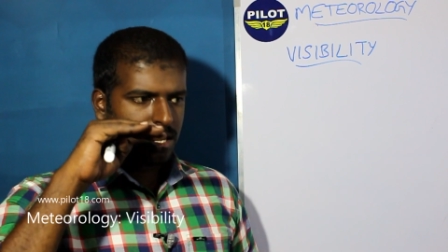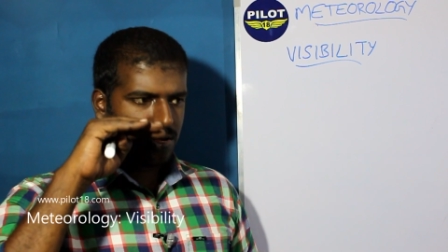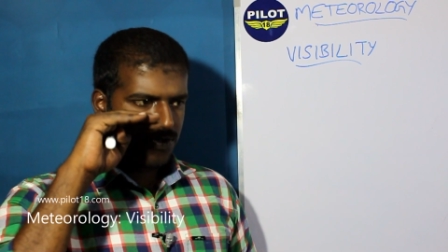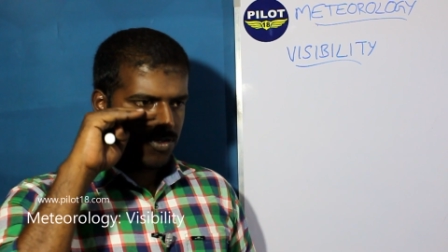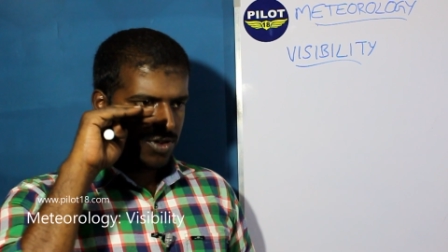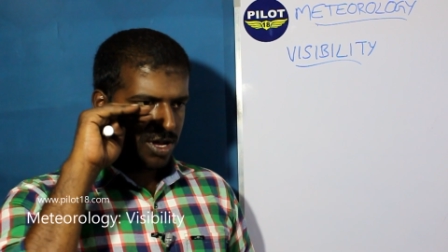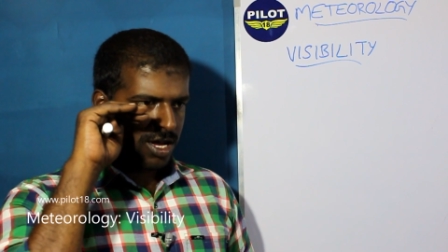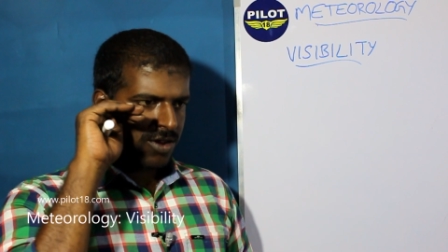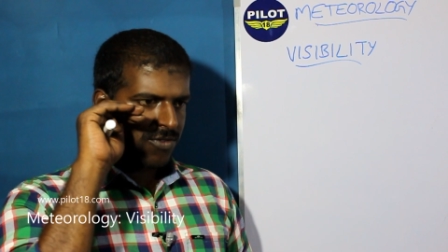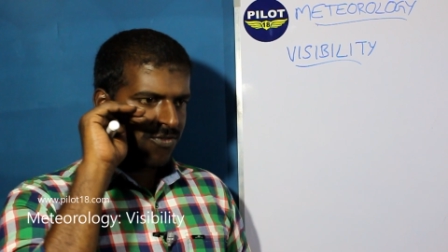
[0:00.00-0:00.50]

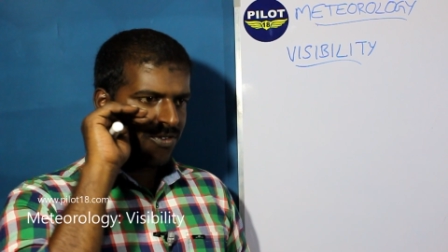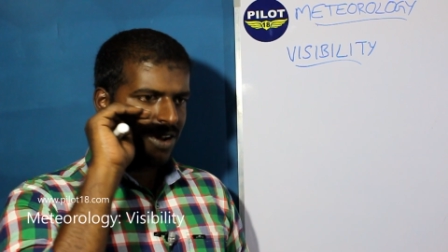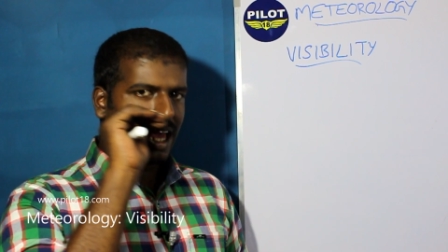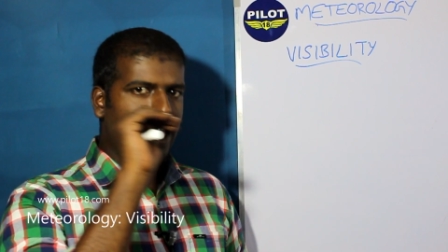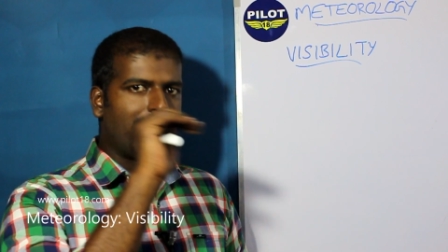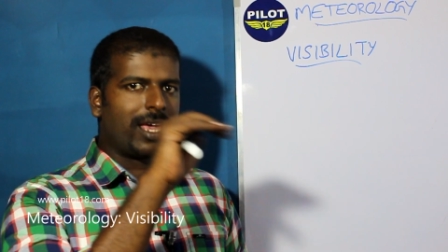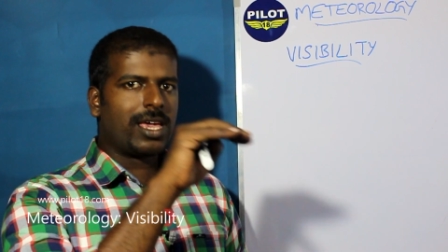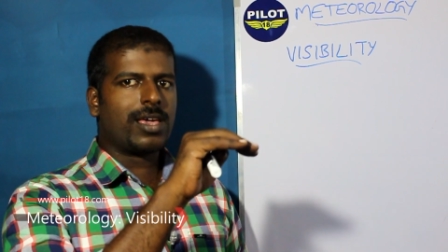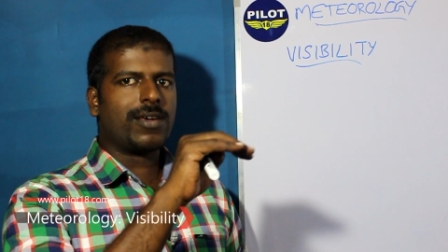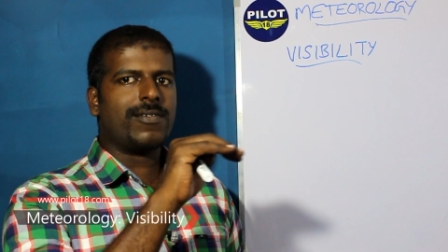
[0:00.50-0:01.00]
if you are
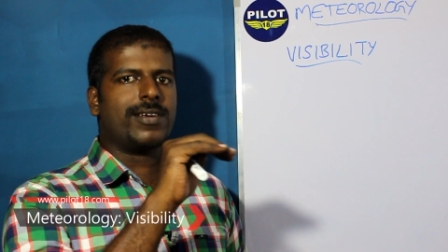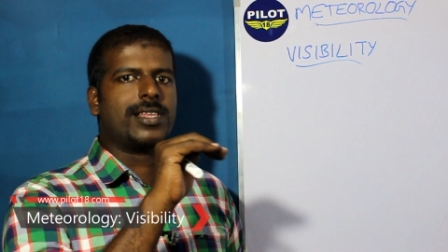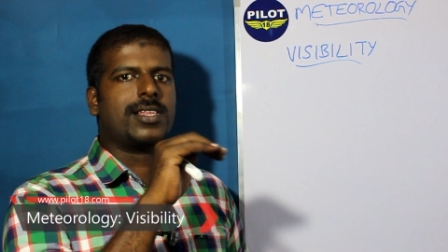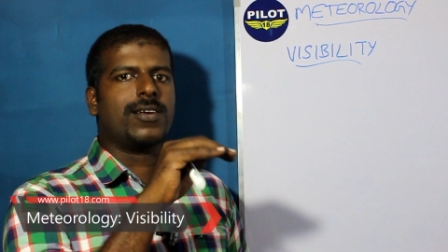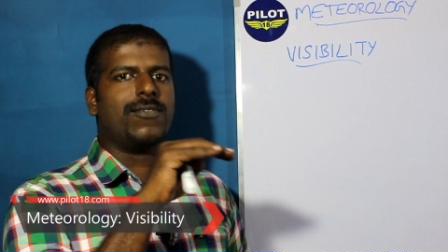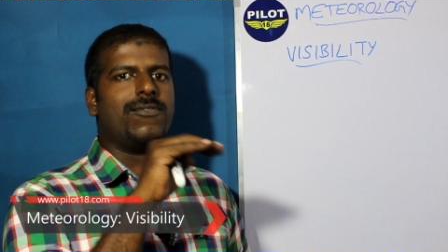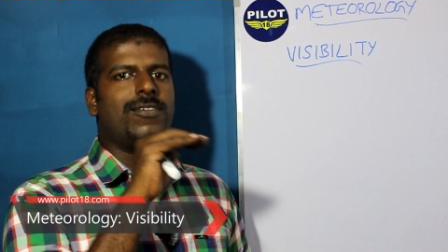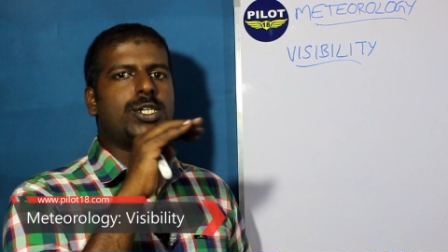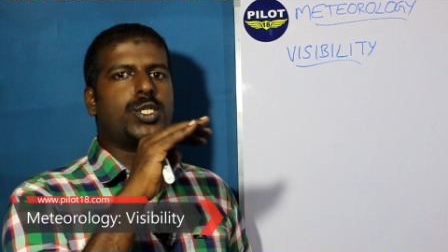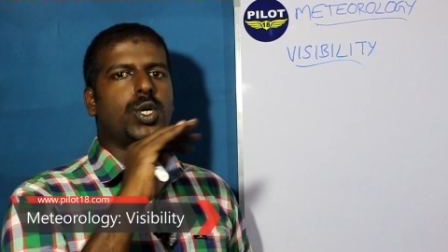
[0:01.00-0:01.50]
flying
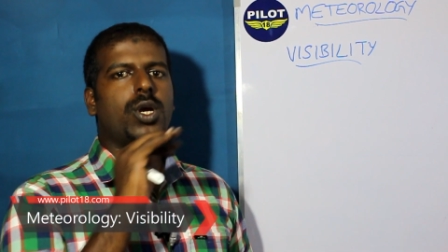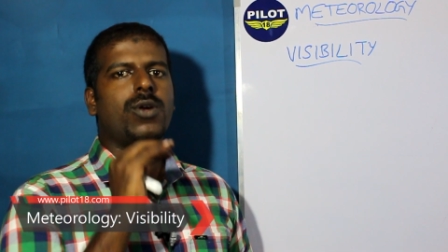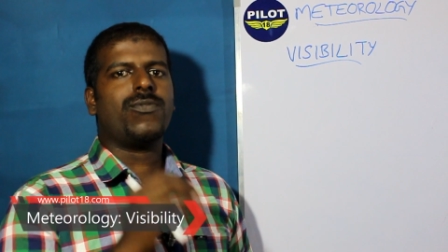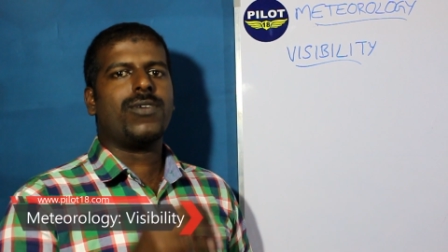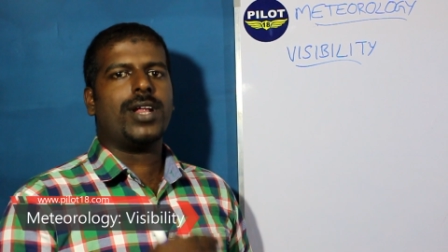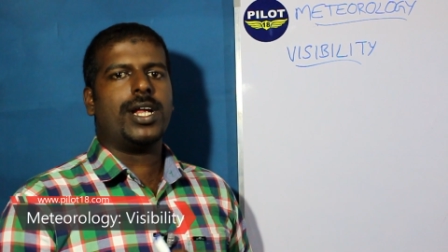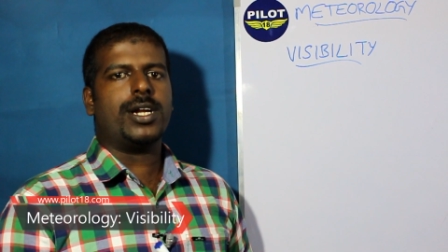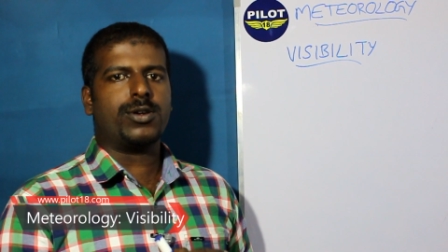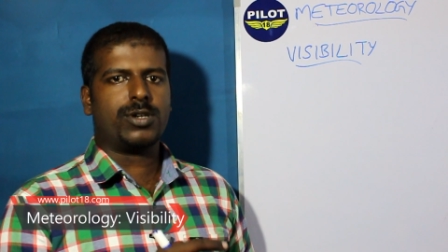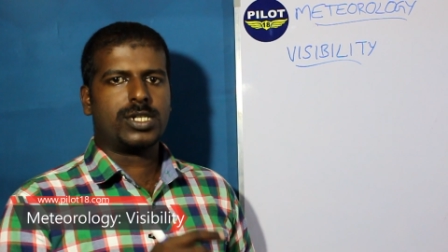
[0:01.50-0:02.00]
with visual
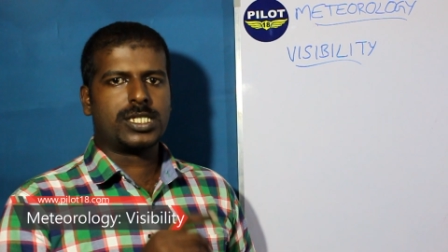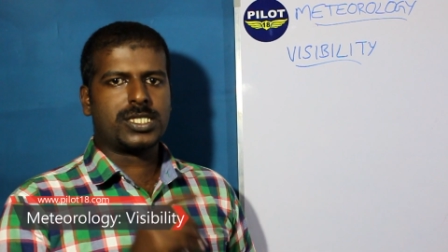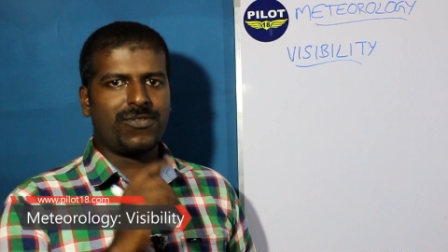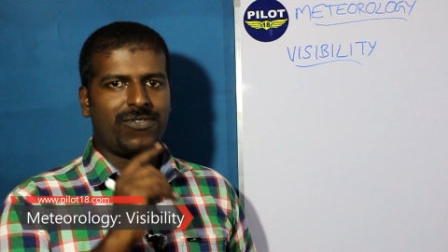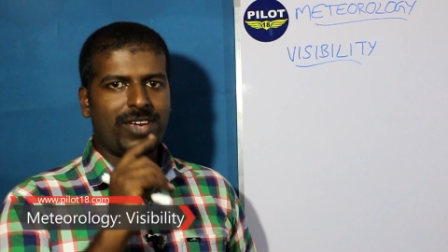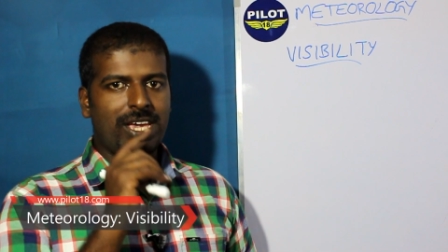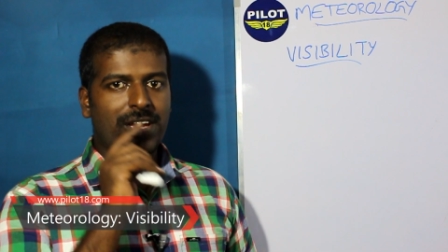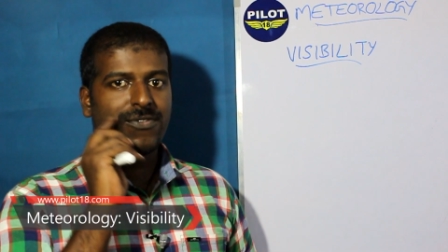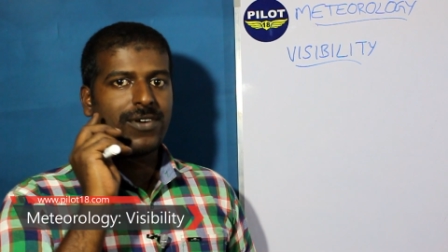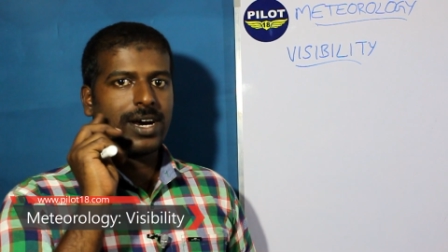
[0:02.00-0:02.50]
flight rules,
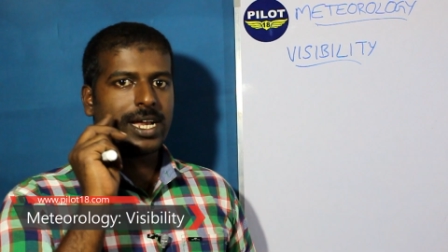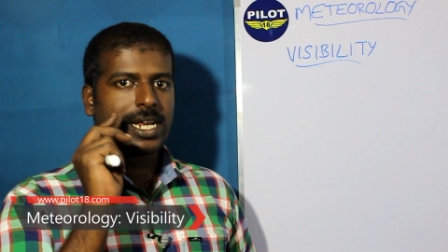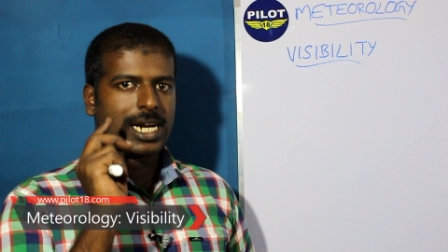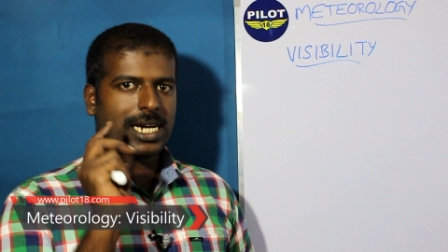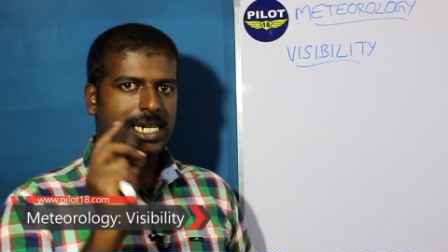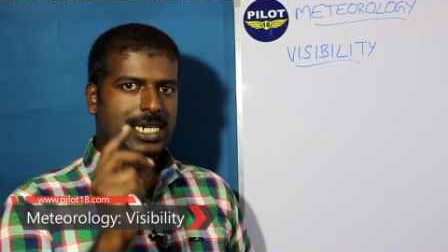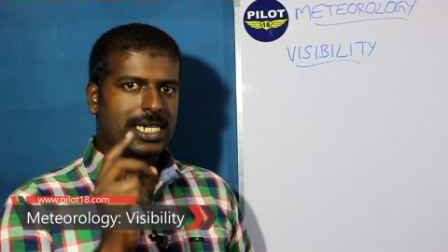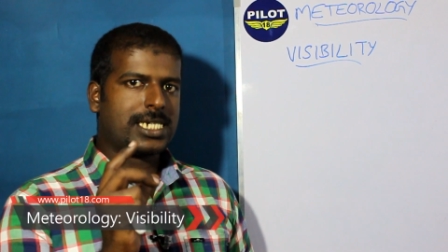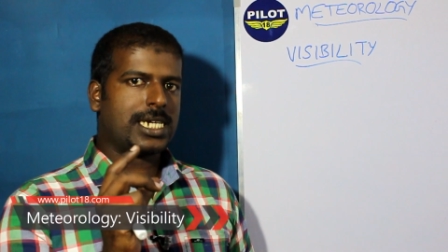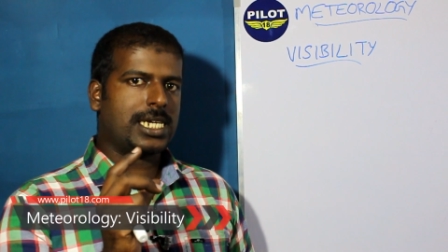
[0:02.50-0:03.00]
VFR
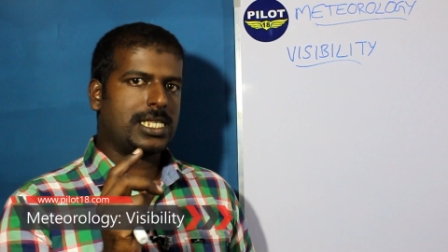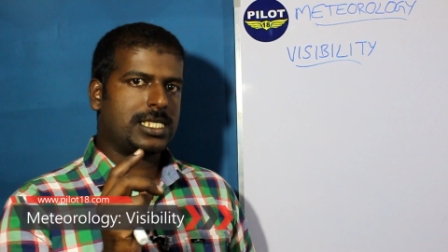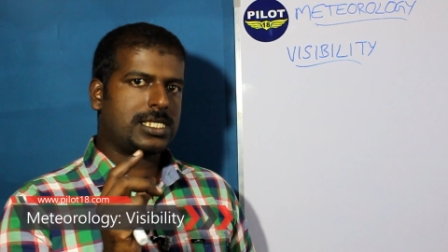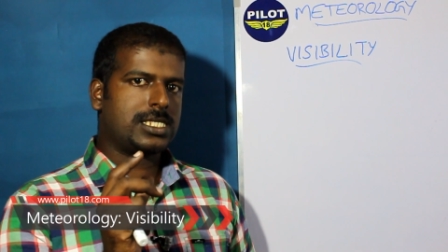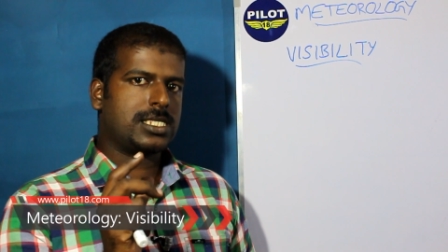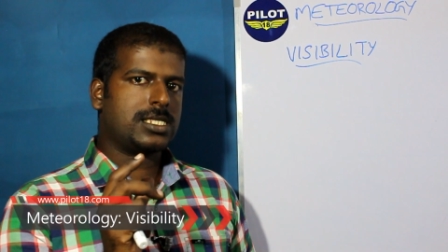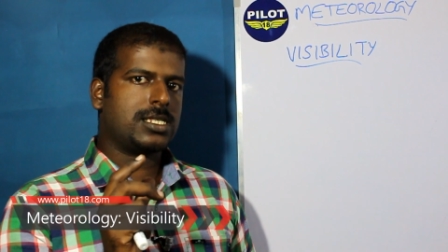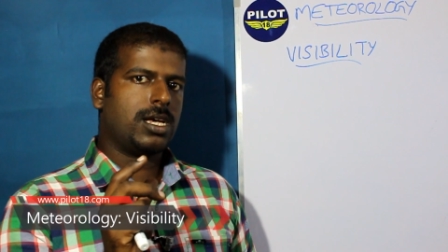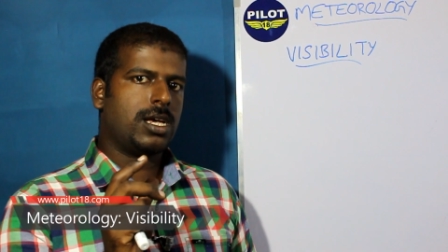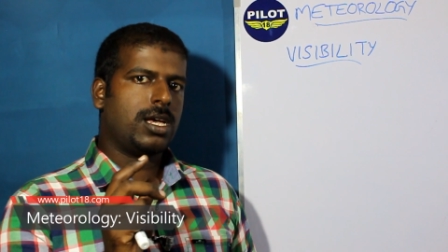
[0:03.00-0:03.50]

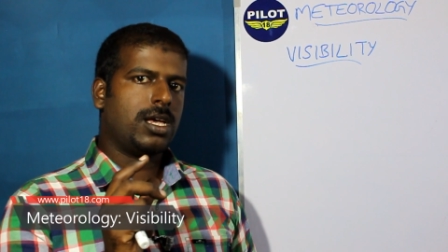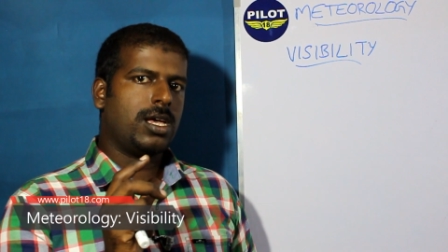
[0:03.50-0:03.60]
conditions,